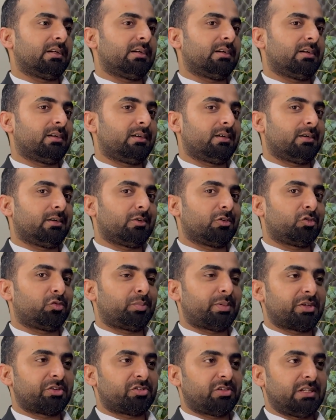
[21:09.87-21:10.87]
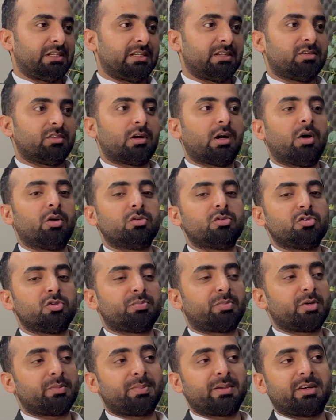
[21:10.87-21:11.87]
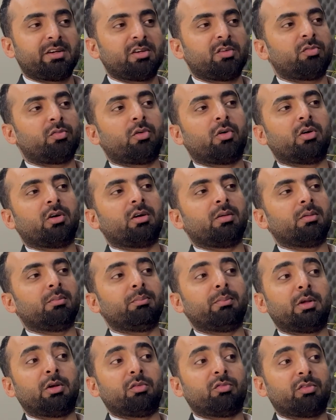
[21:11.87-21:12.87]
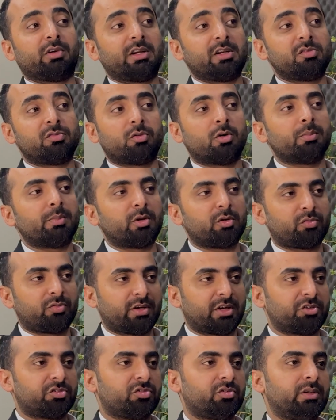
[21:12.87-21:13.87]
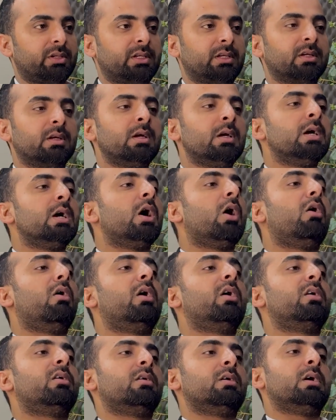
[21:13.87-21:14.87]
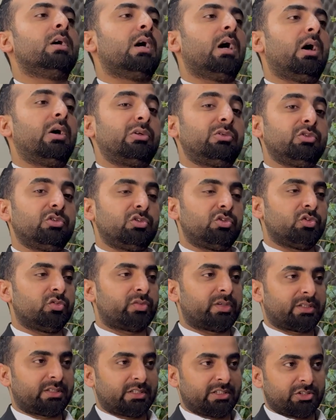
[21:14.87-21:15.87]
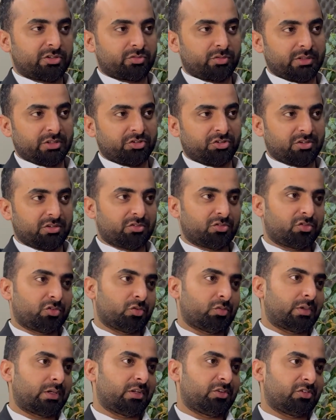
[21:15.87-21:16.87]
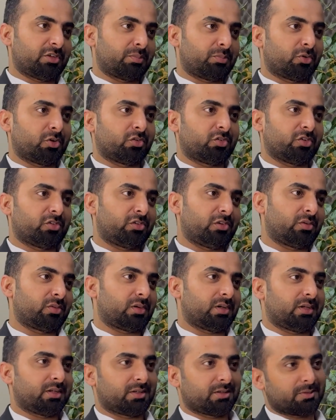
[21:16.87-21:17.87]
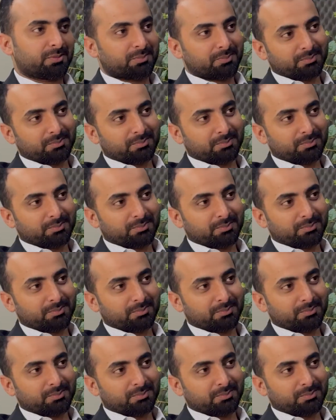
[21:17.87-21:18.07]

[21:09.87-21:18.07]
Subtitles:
Especially how do you prepare it for ready for manufacturing, or how do you do further iterations? So what does the process look like?